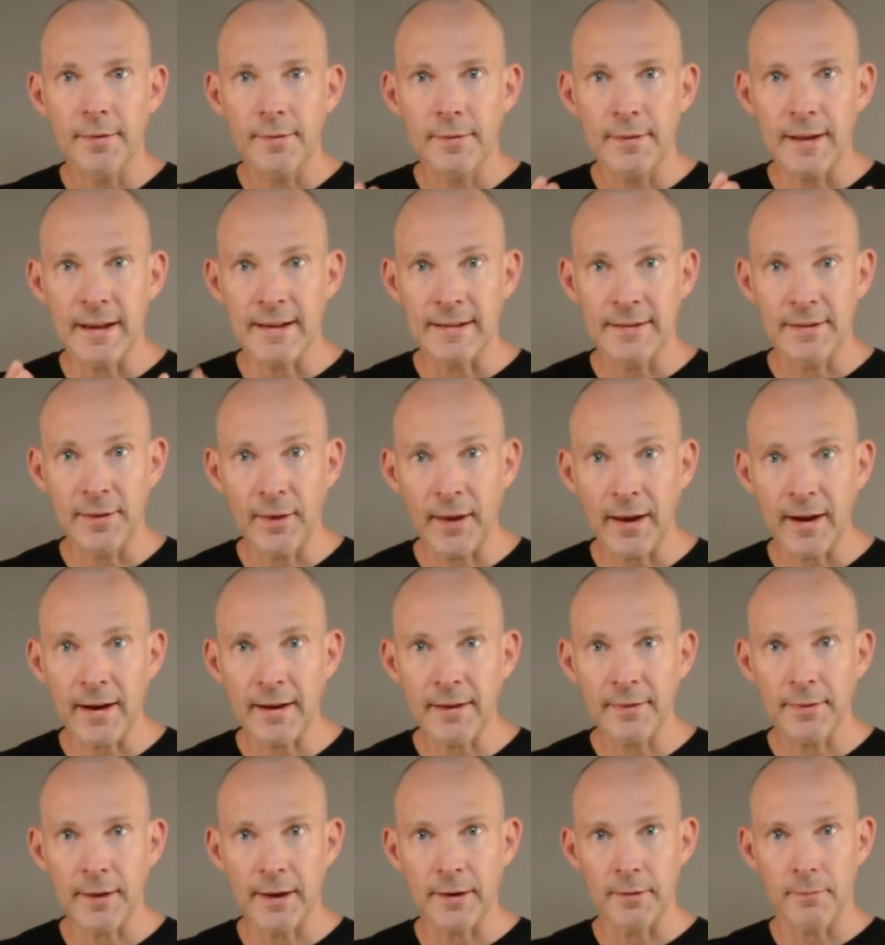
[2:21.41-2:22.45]
they
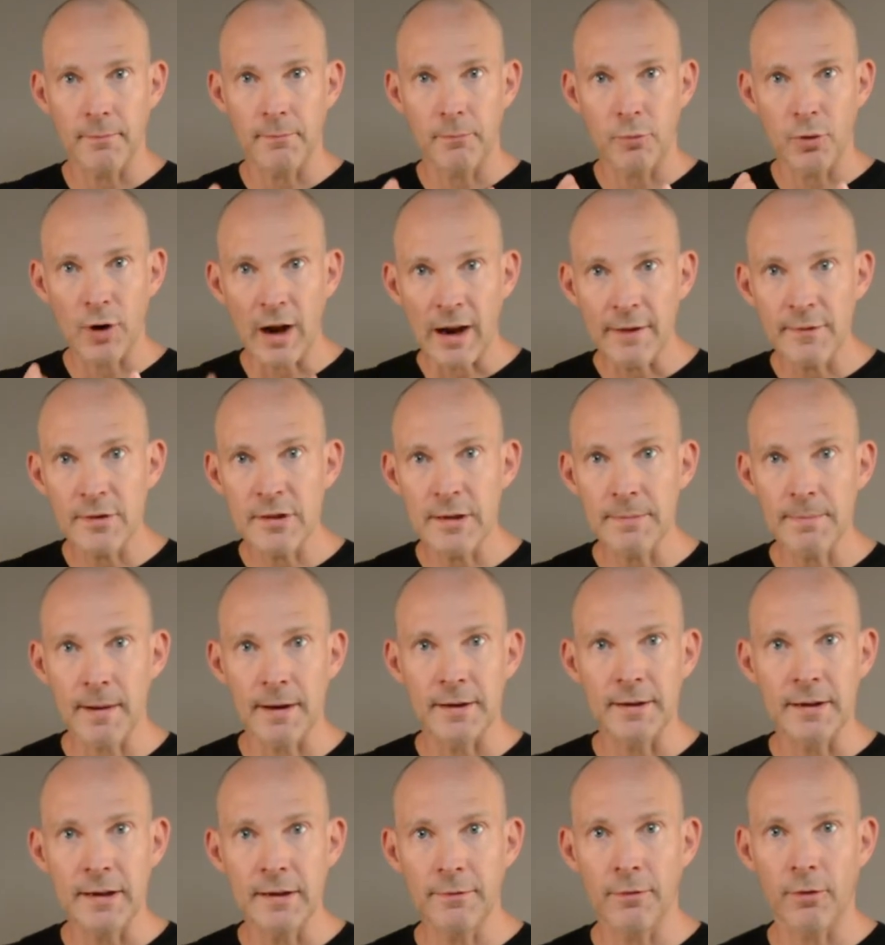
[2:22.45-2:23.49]
think that privacy by
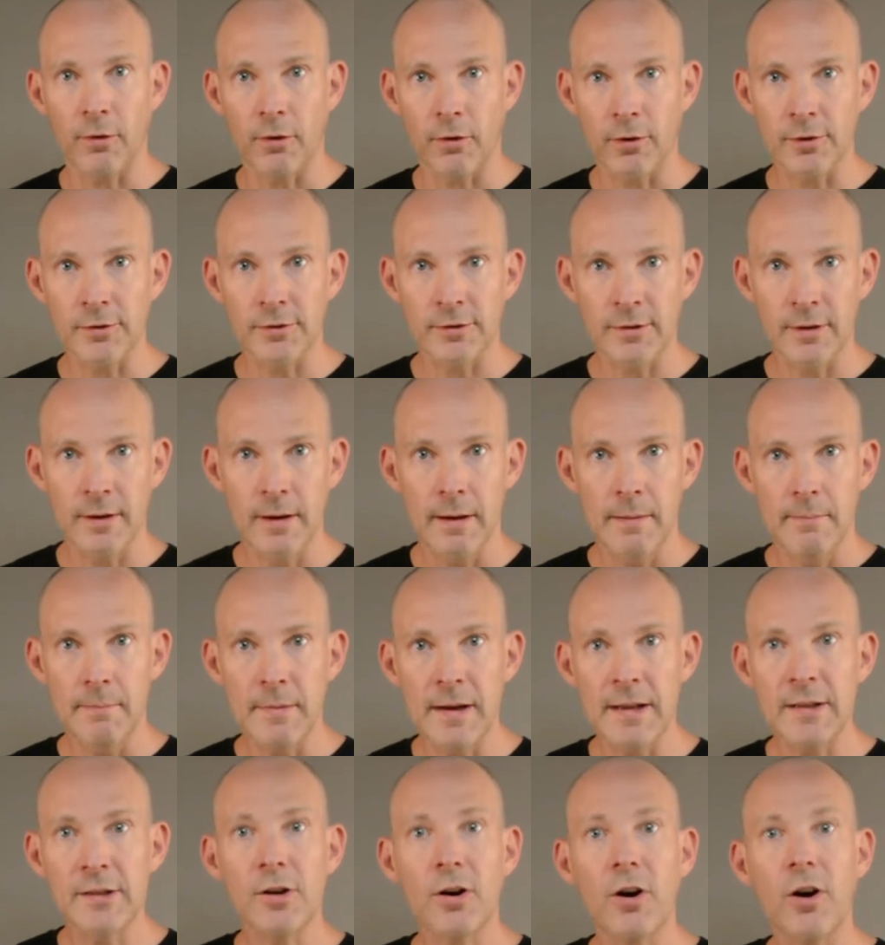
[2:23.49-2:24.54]
default
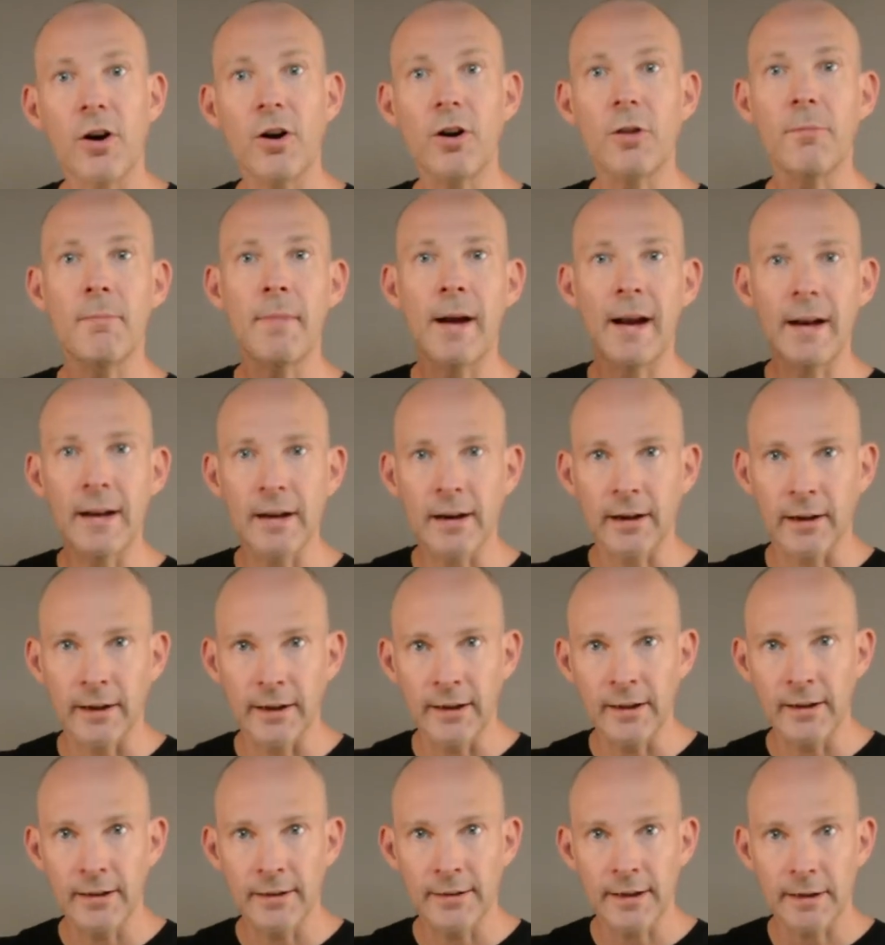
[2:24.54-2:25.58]
means
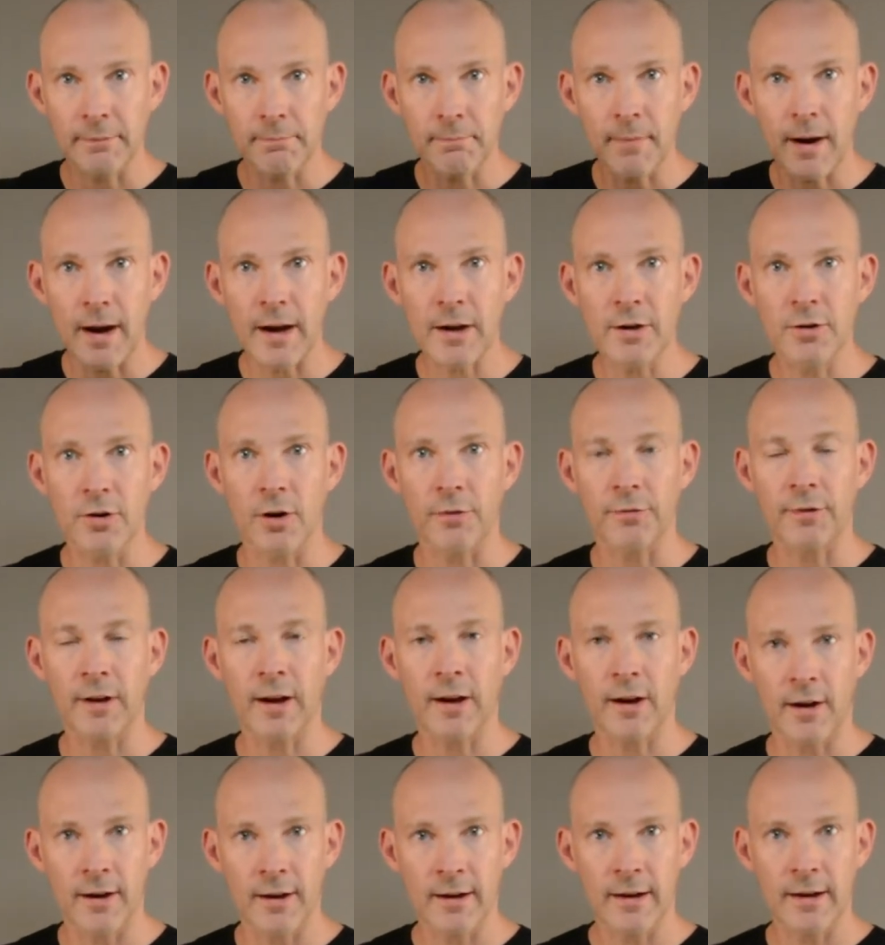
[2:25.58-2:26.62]
automatically that Mycroft
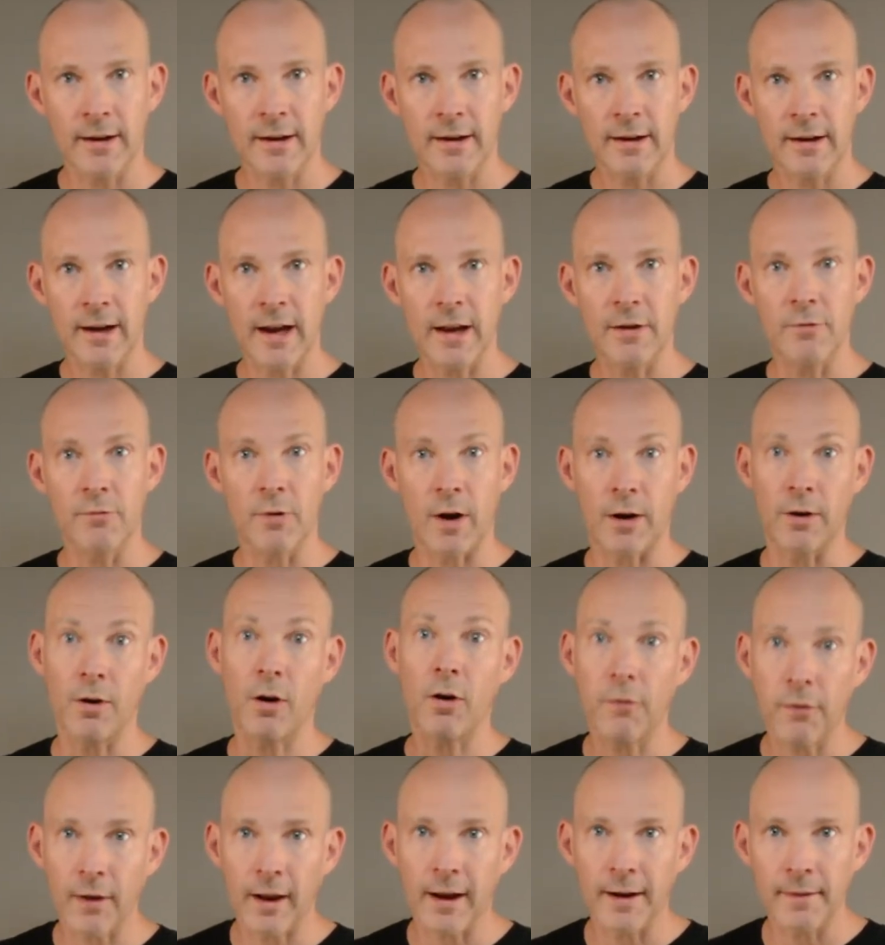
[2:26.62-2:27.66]
A I can run
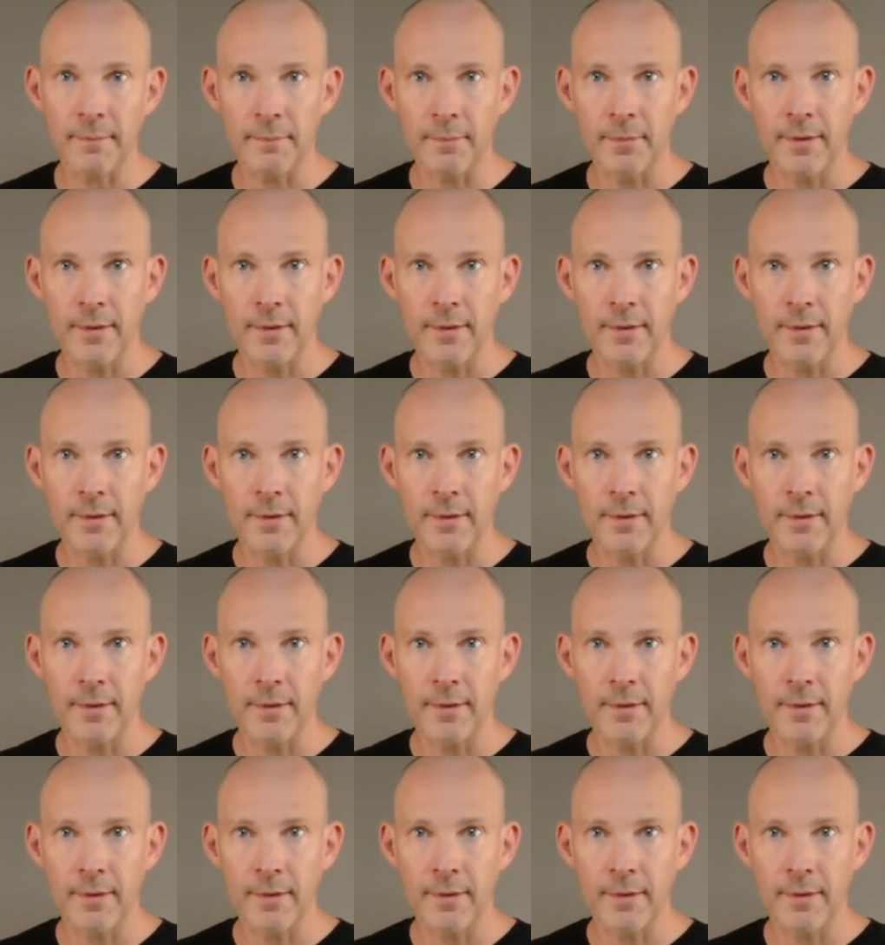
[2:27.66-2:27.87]
offline.